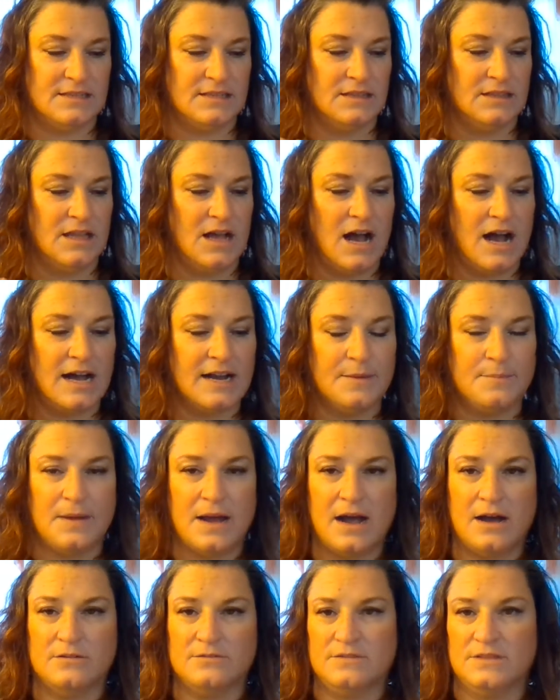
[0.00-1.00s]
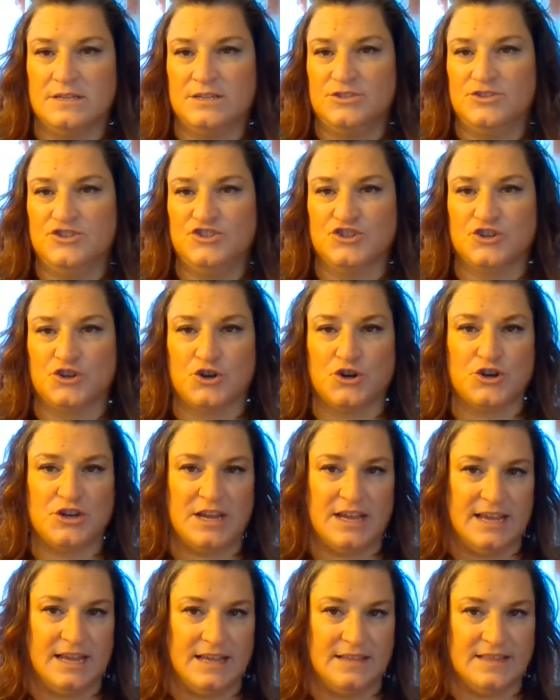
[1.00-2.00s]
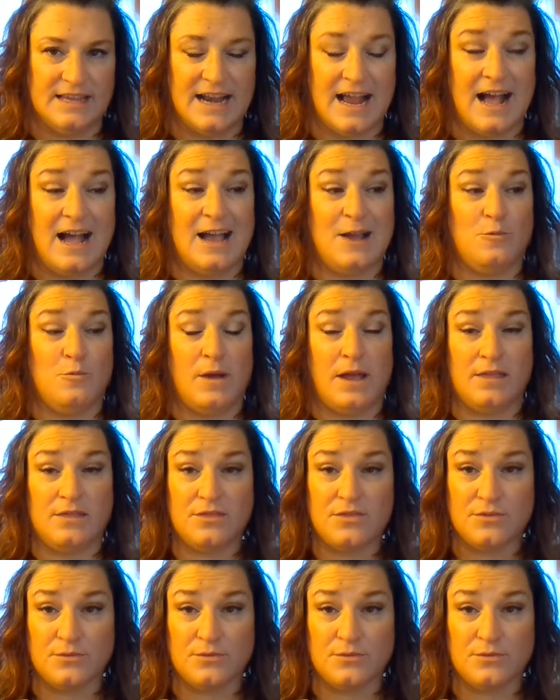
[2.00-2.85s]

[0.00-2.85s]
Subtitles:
a lot about the journey that I went